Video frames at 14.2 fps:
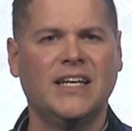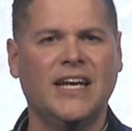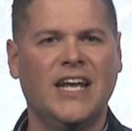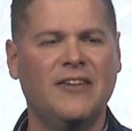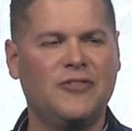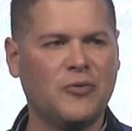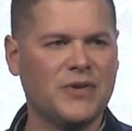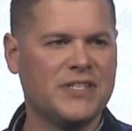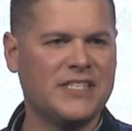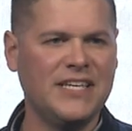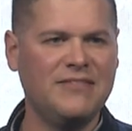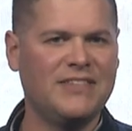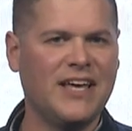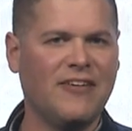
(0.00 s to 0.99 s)
And if you
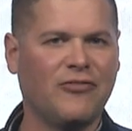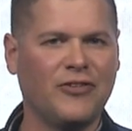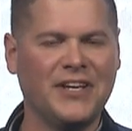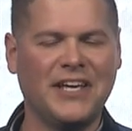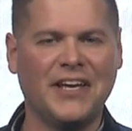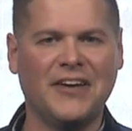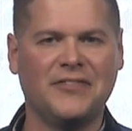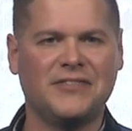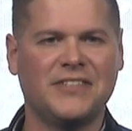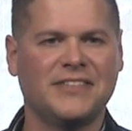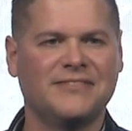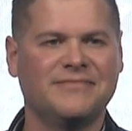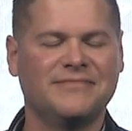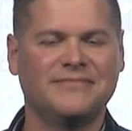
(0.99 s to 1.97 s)
receive that free gift,
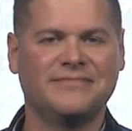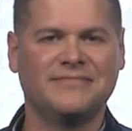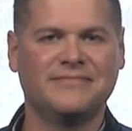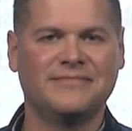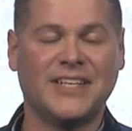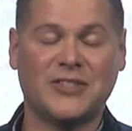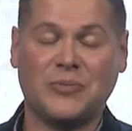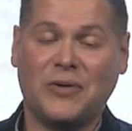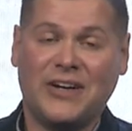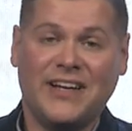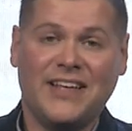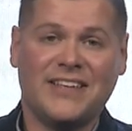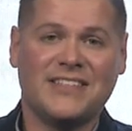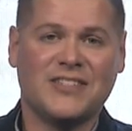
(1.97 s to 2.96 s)
that's what
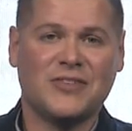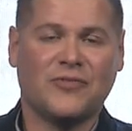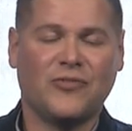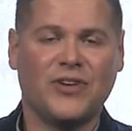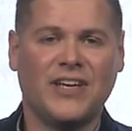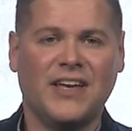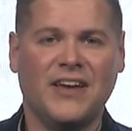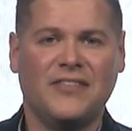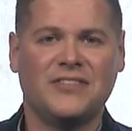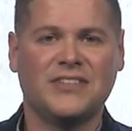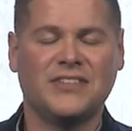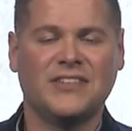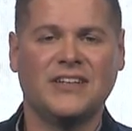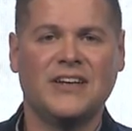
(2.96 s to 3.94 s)
it is. It's a free
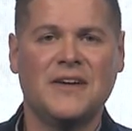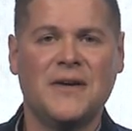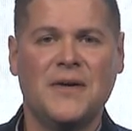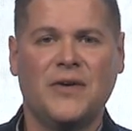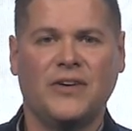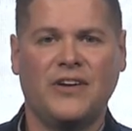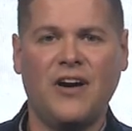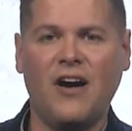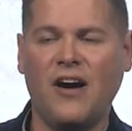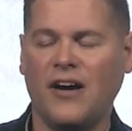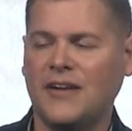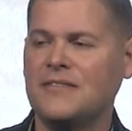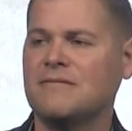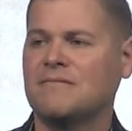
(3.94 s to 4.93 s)
gift.
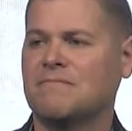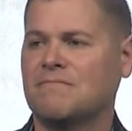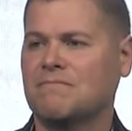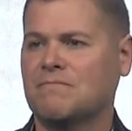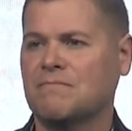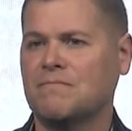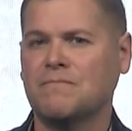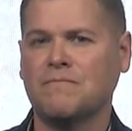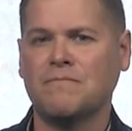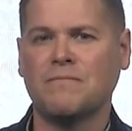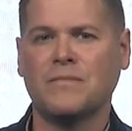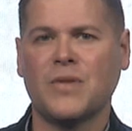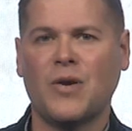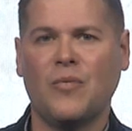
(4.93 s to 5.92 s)
God
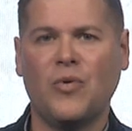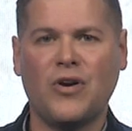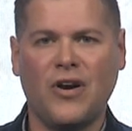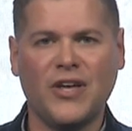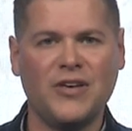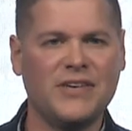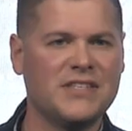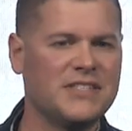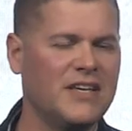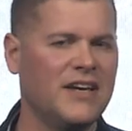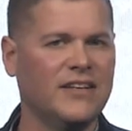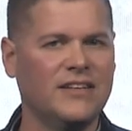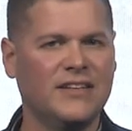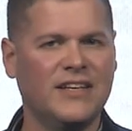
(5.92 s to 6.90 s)
will call you his
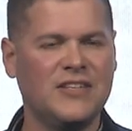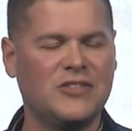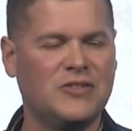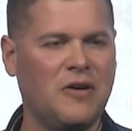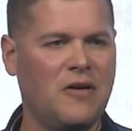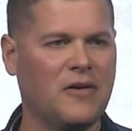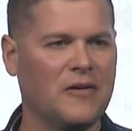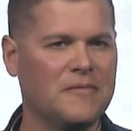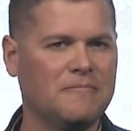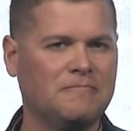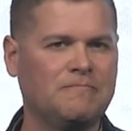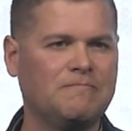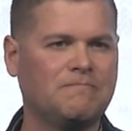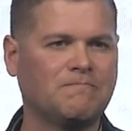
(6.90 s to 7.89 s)
son, his daughter,
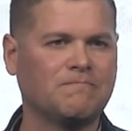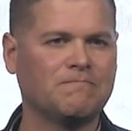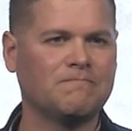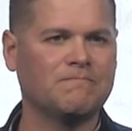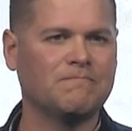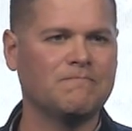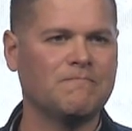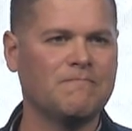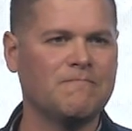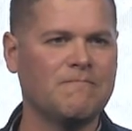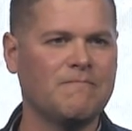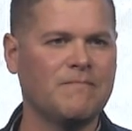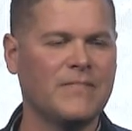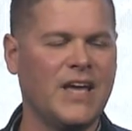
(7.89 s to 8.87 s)

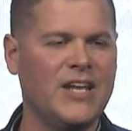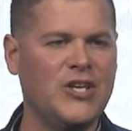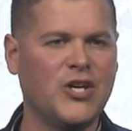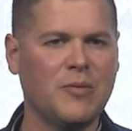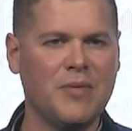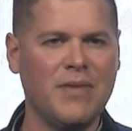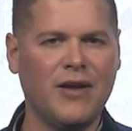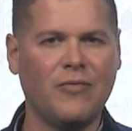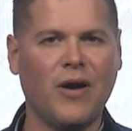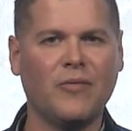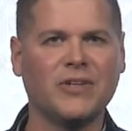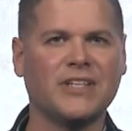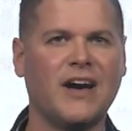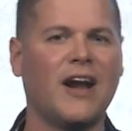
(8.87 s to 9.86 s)
and you can be made
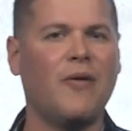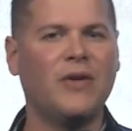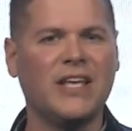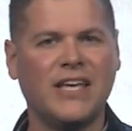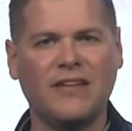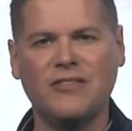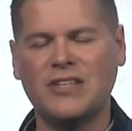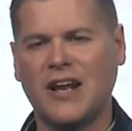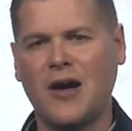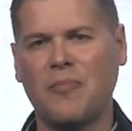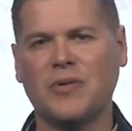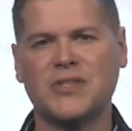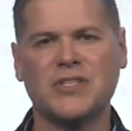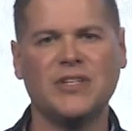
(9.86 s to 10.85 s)
right with God. I want to give you that
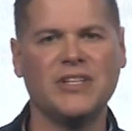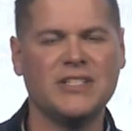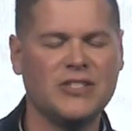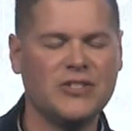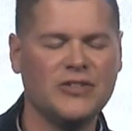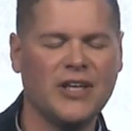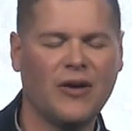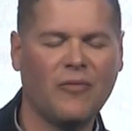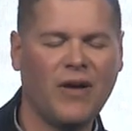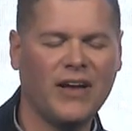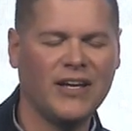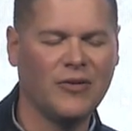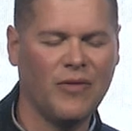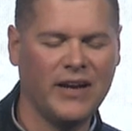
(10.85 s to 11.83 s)
opportunity to do that
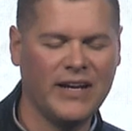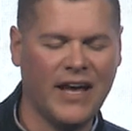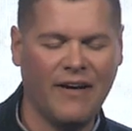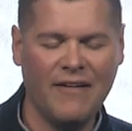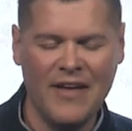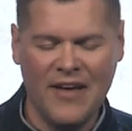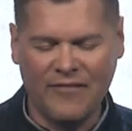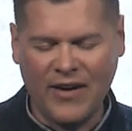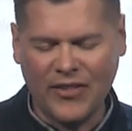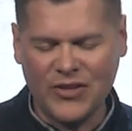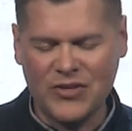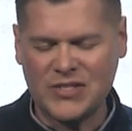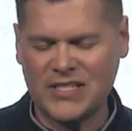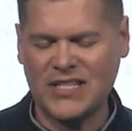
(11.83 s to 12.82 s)
right here, right now.
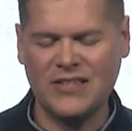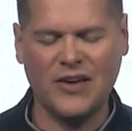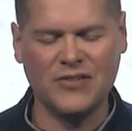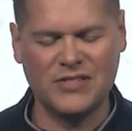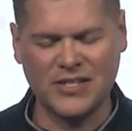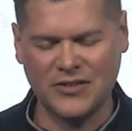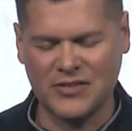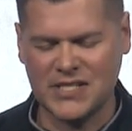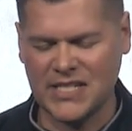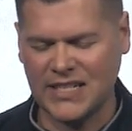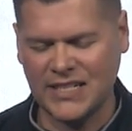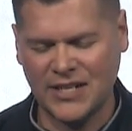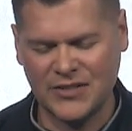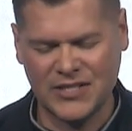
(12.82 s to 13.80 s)
Father, you see those that are
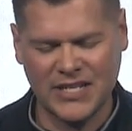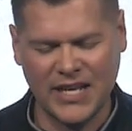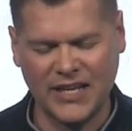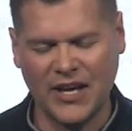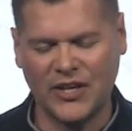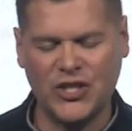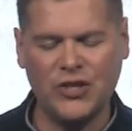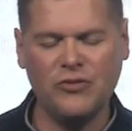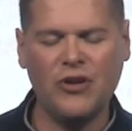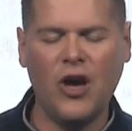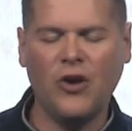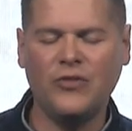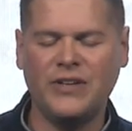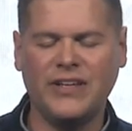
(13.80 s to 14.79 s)
sitting here today. God, you
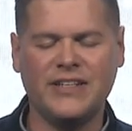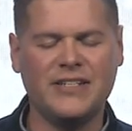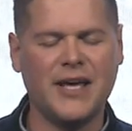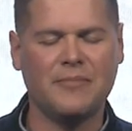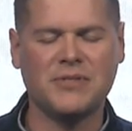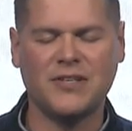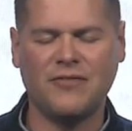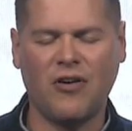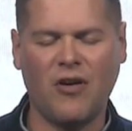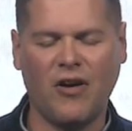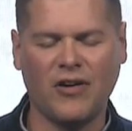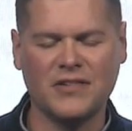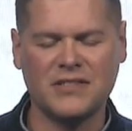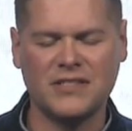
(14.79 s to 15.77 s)
know the depths of our
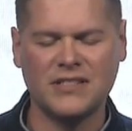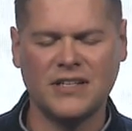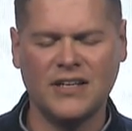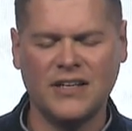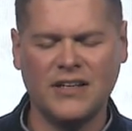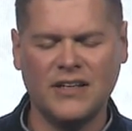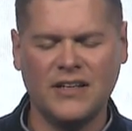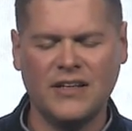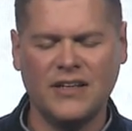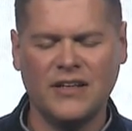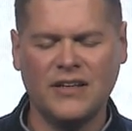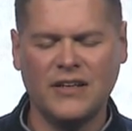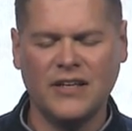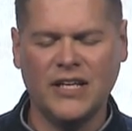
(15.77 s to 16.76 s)
hearts.
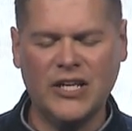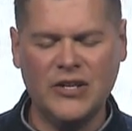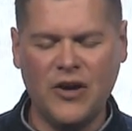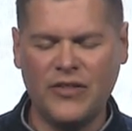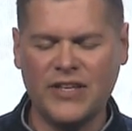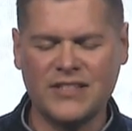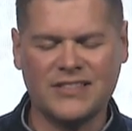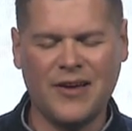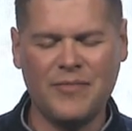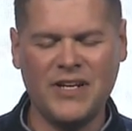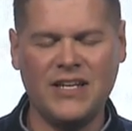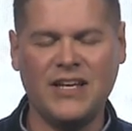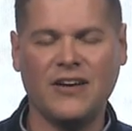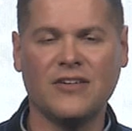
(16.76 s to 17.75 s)
You know that some
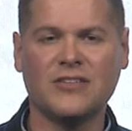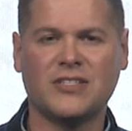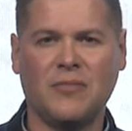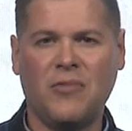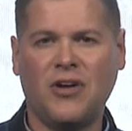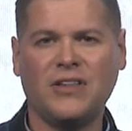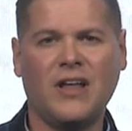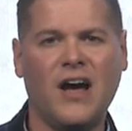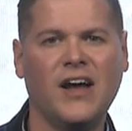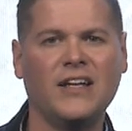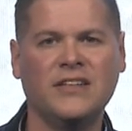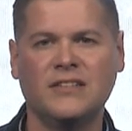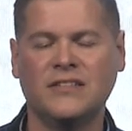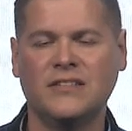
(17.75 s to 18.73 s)
in here, some
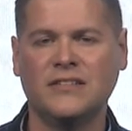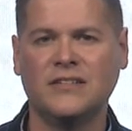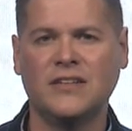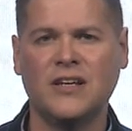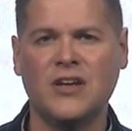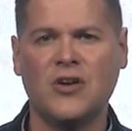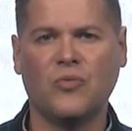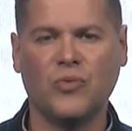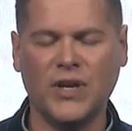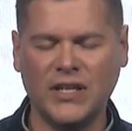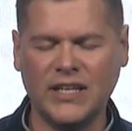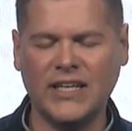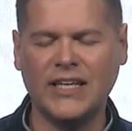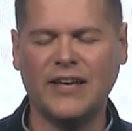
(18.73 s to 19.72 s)
online,
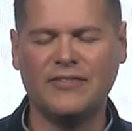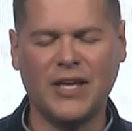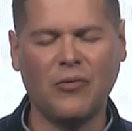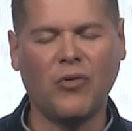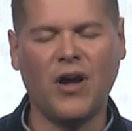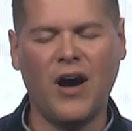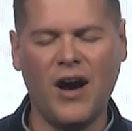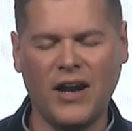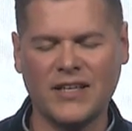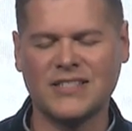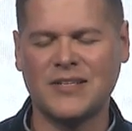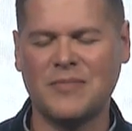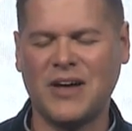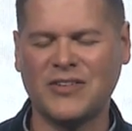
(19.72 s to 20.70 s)
really, if they were
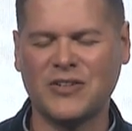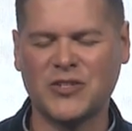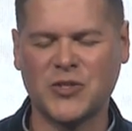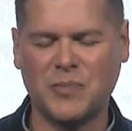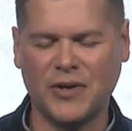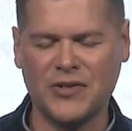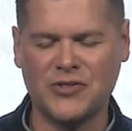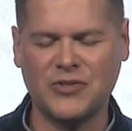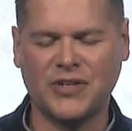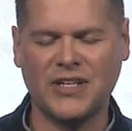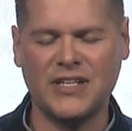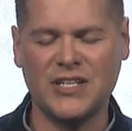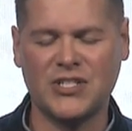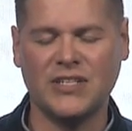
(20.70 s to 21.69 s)
honest about their spiritual
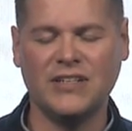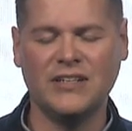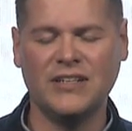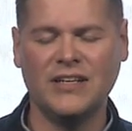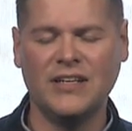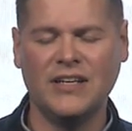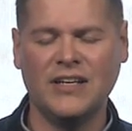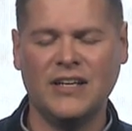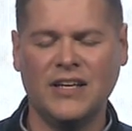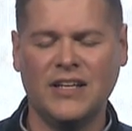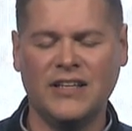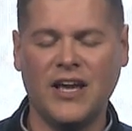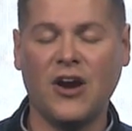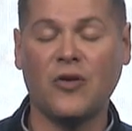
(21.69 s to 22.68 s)
condition,
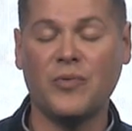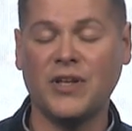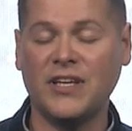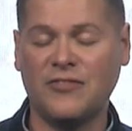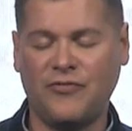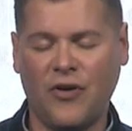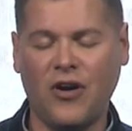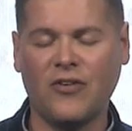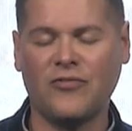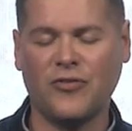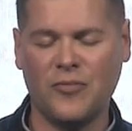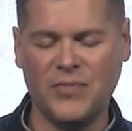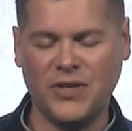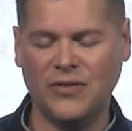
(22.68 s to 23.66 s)
they are really far
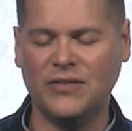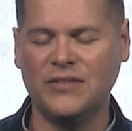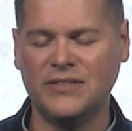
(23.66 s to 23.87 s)
from you.